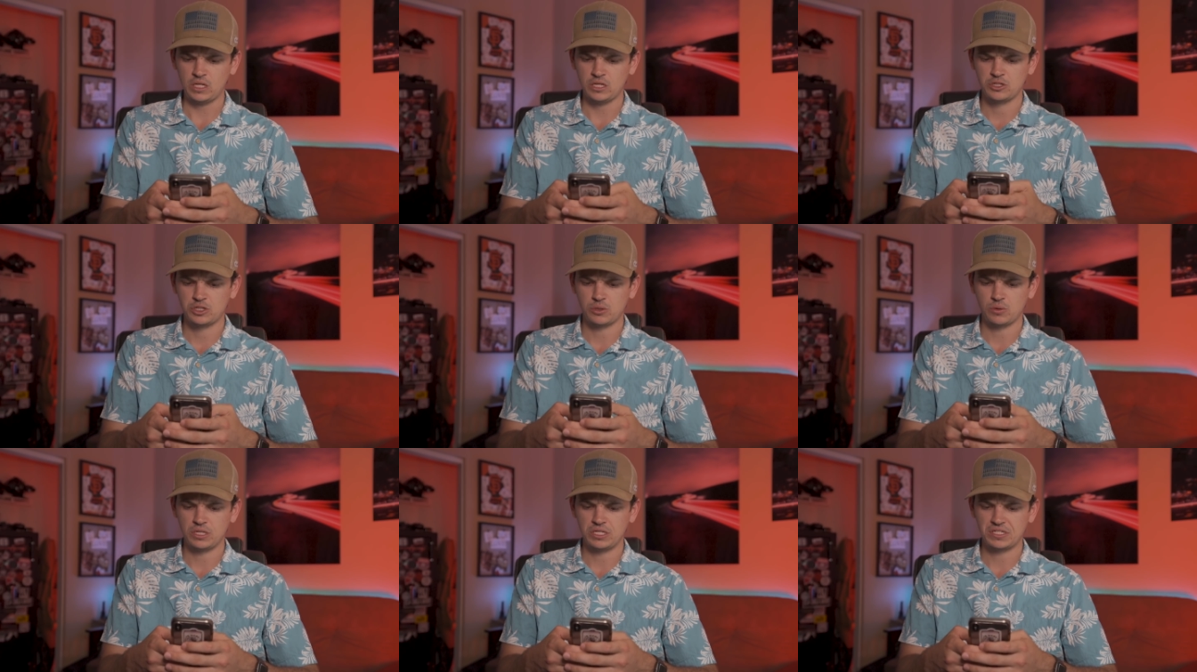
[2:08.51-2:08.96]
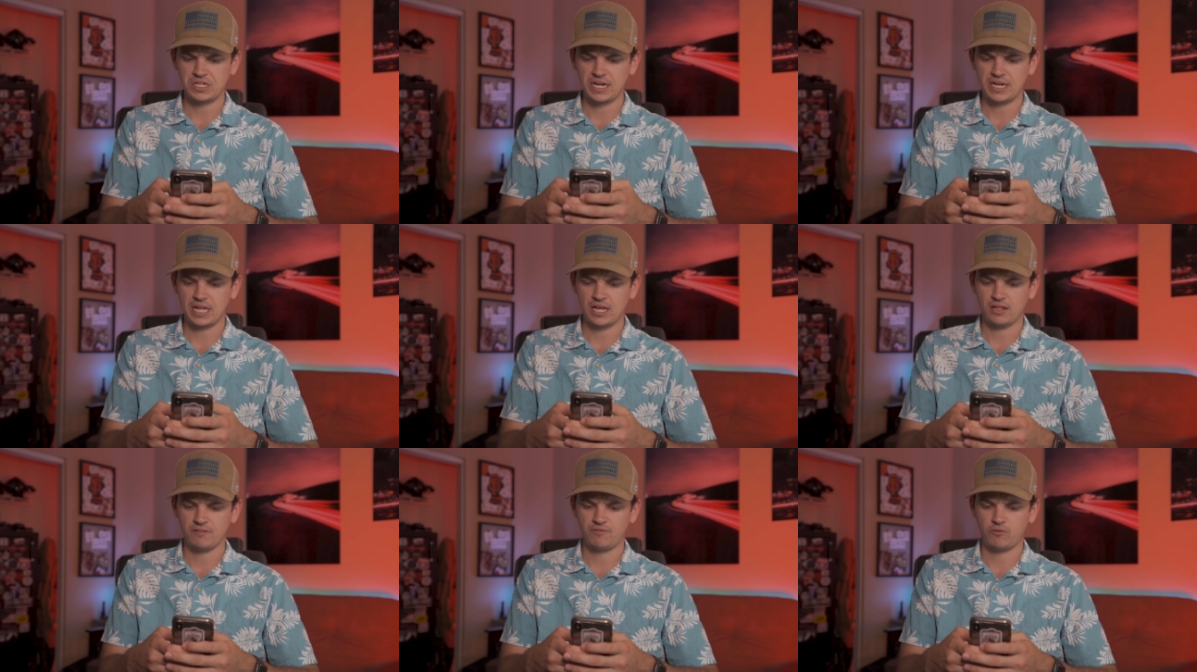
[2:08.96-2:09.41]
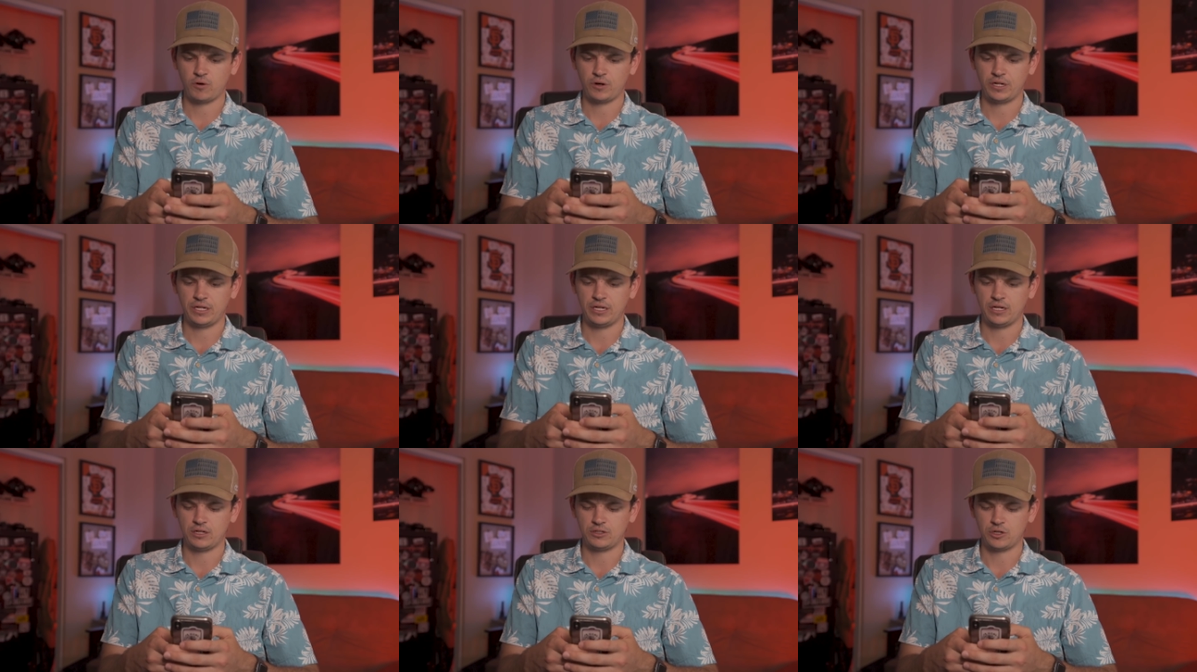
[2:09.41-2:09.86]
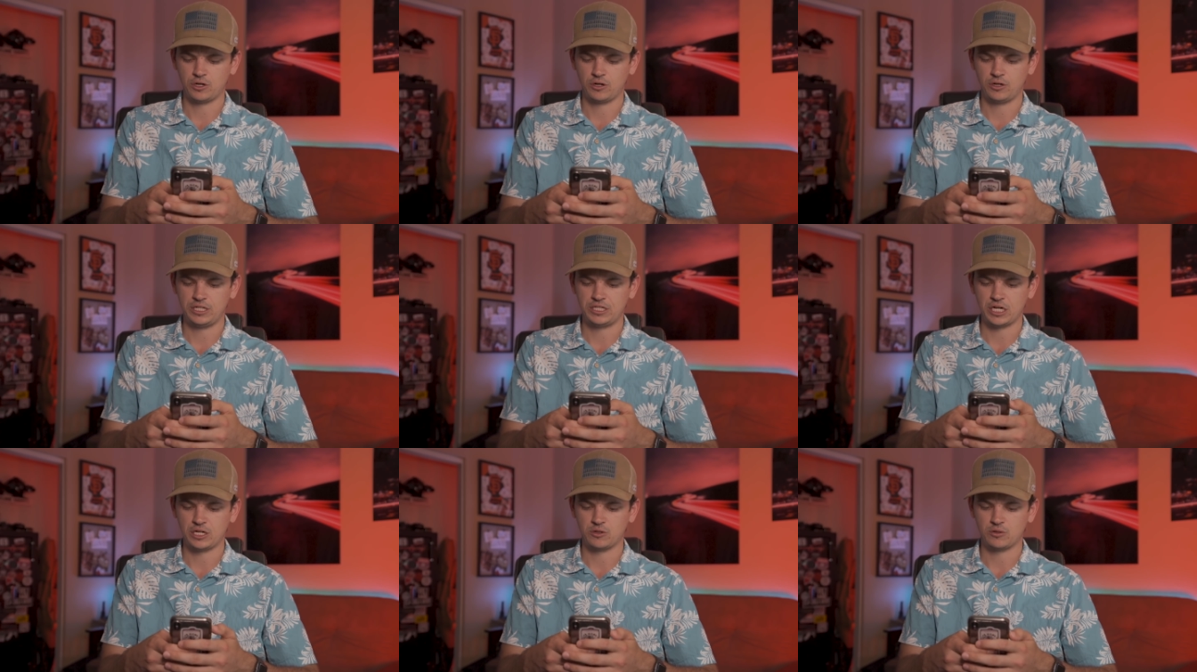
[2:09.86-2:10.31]
So in the state of California,
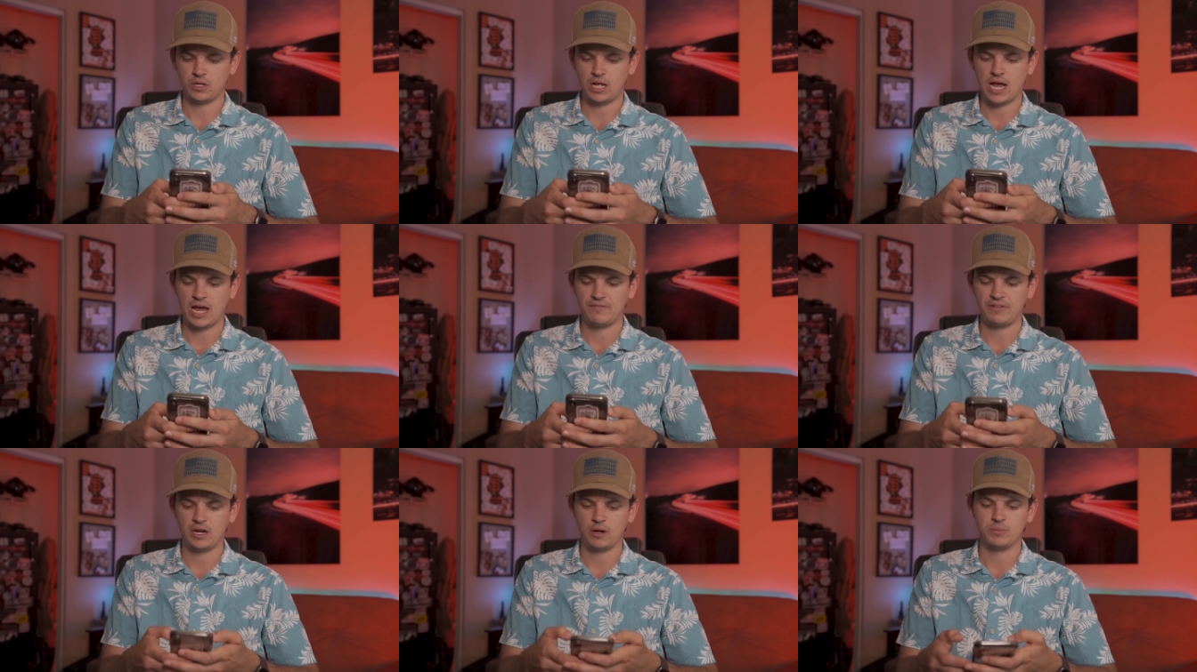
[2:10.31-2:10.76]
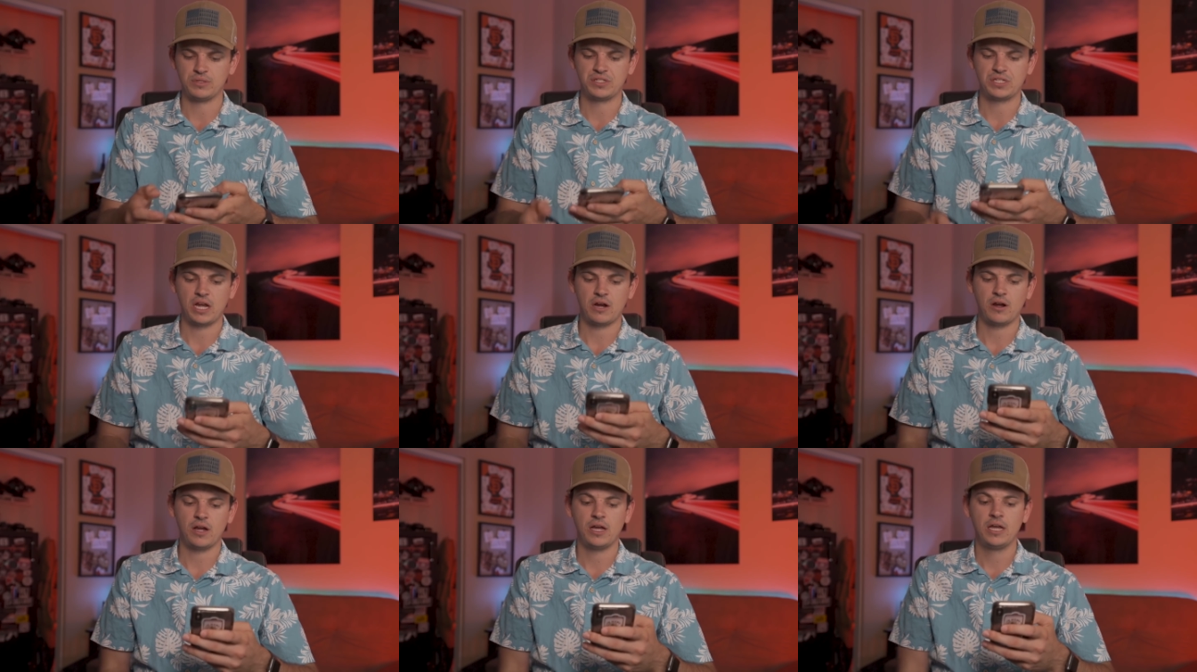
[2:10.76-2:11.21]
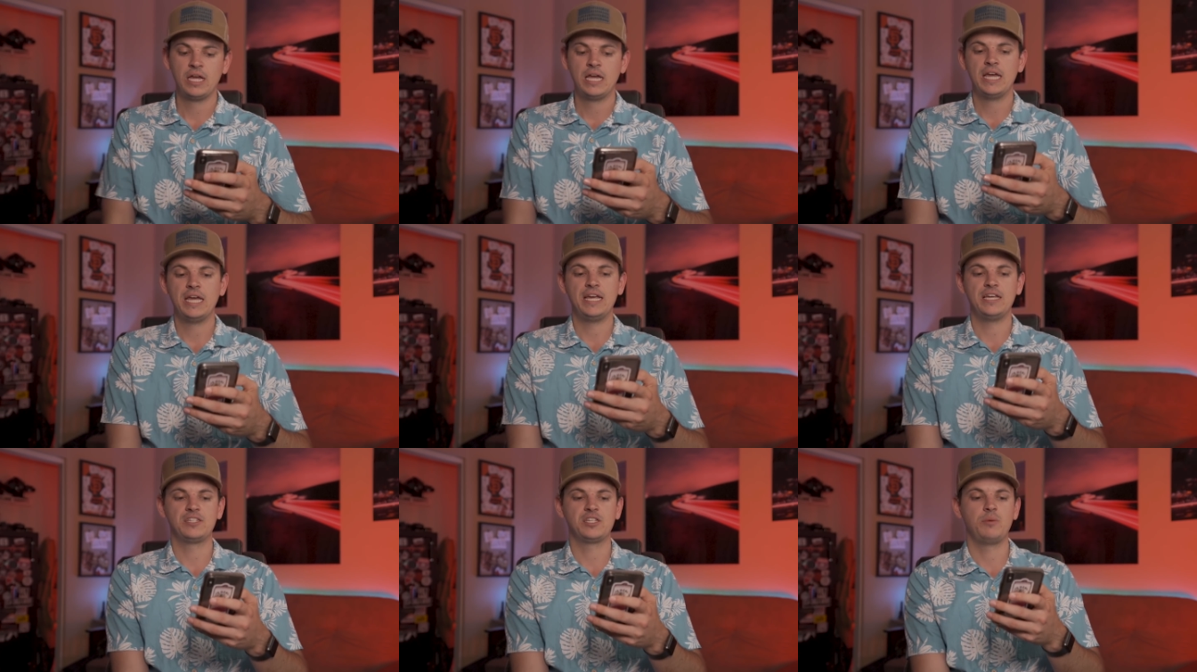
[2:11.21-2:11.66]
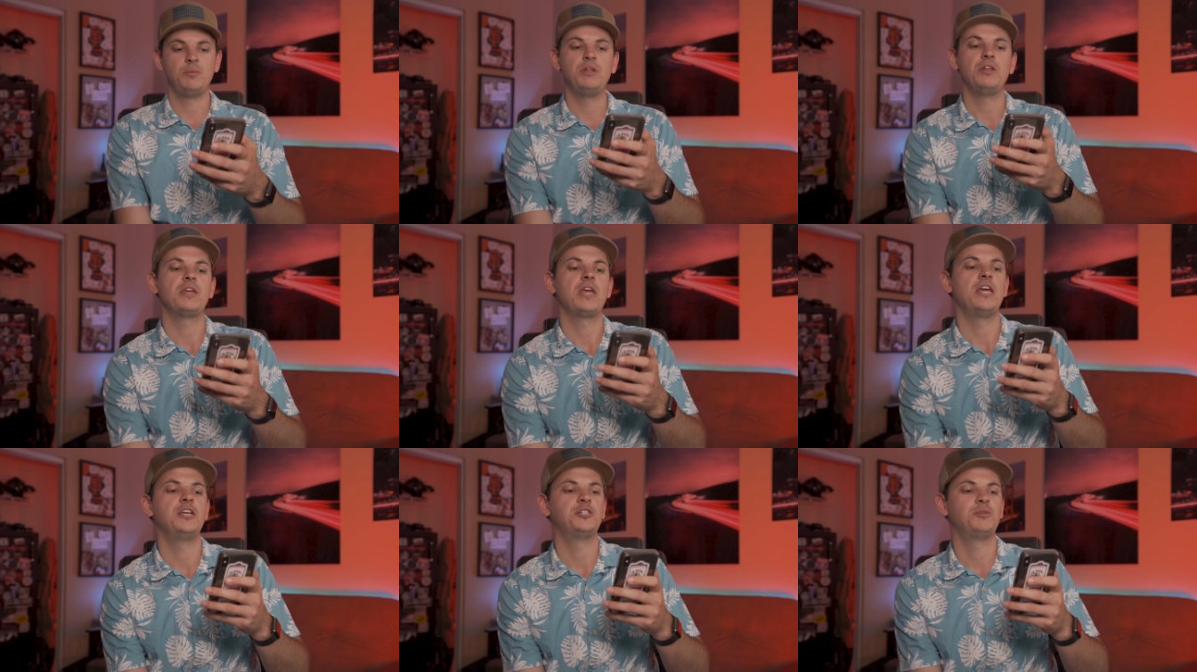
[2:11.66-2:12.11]
Attorney General Xavier Becerra, his
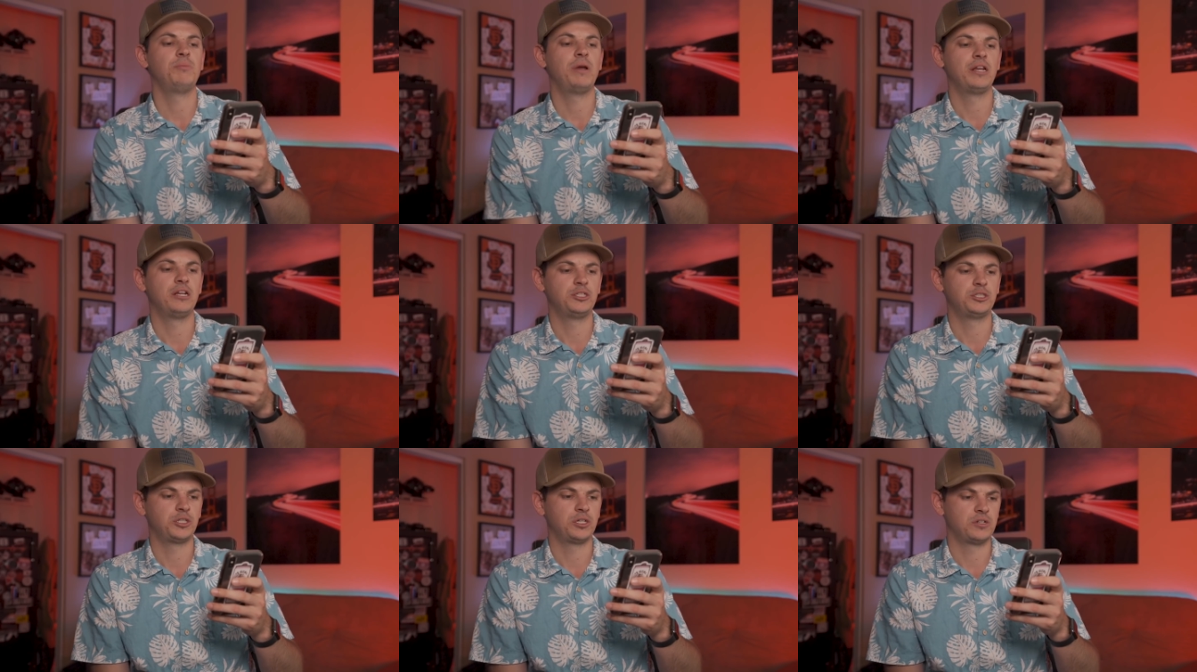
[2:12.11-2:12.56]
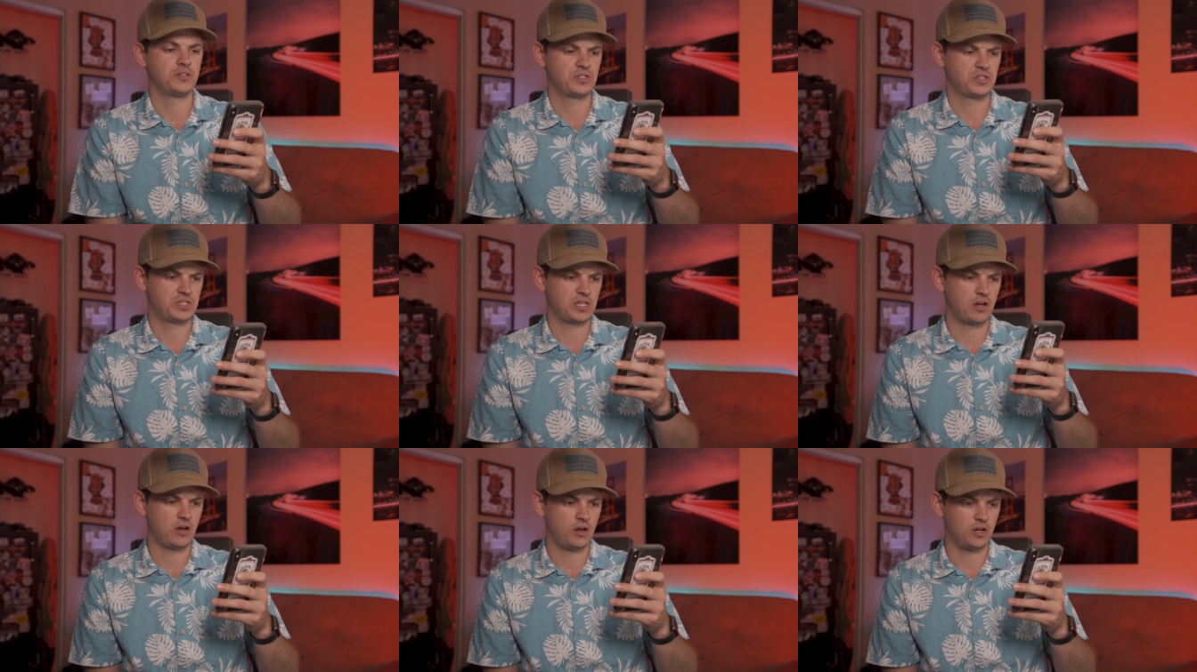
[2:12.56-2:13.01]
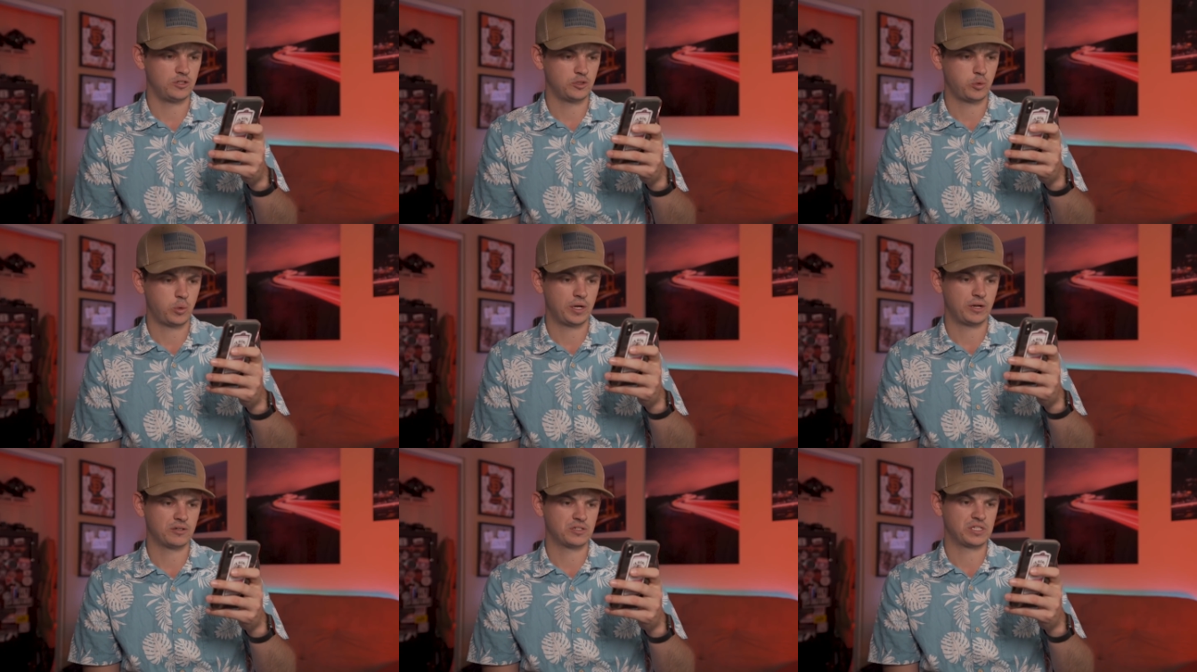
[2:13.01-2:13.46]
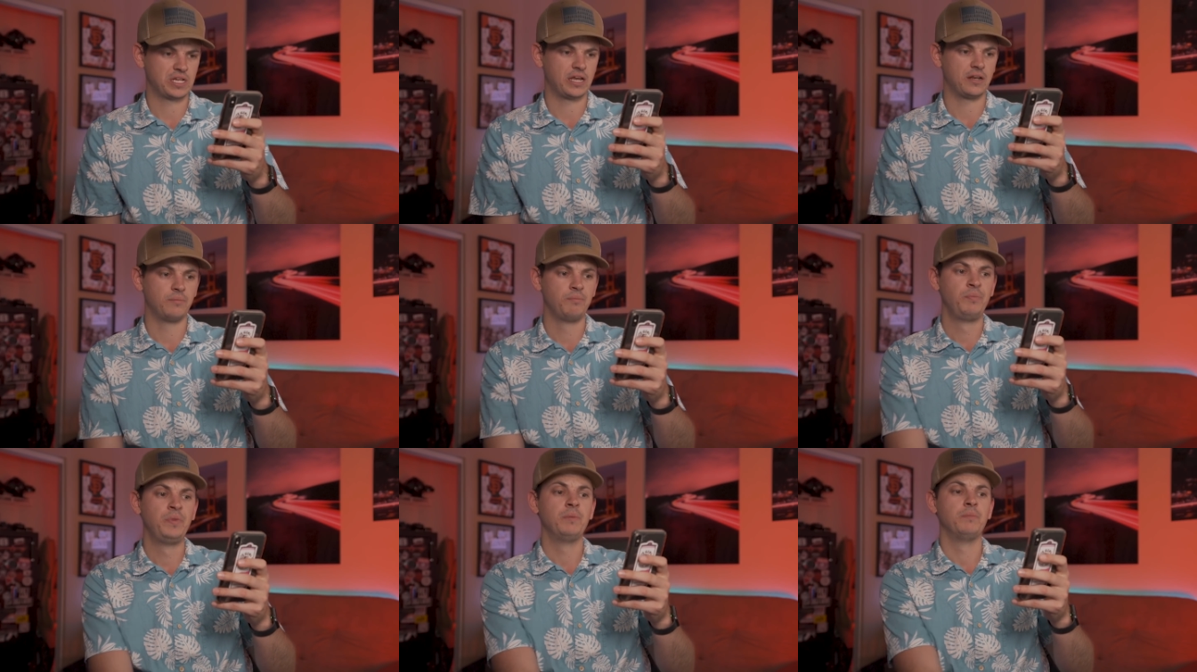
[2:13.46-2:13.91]
communication manager on Twitter said,